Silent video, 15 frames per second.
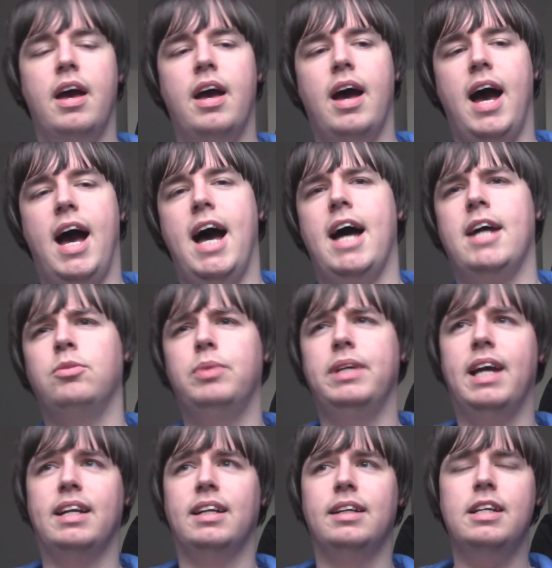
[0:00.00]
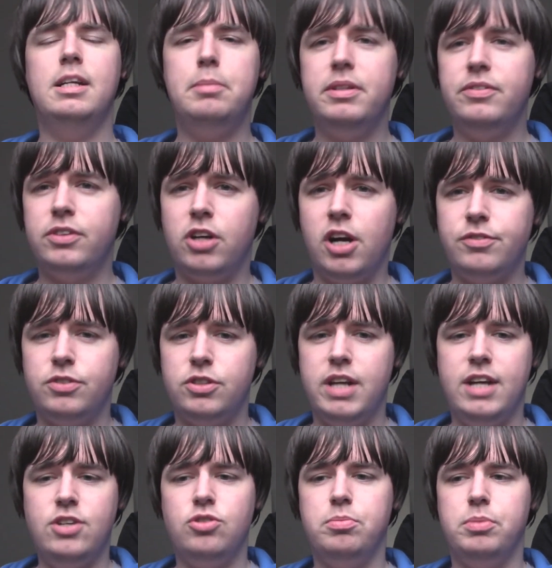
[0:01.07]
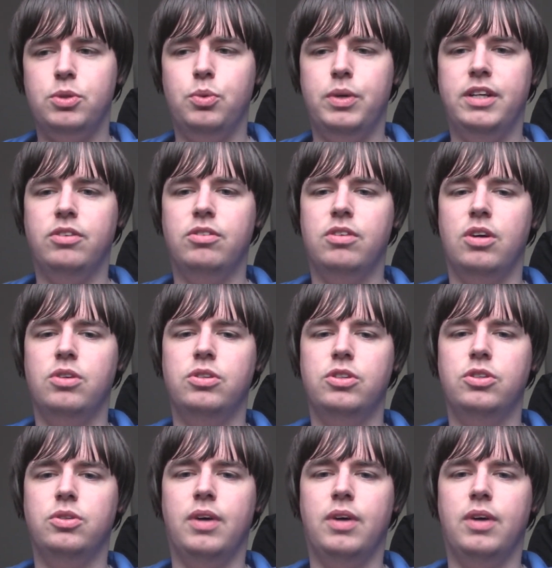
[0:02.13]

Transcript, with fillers: And we get a little bit of a confrontation between Grogu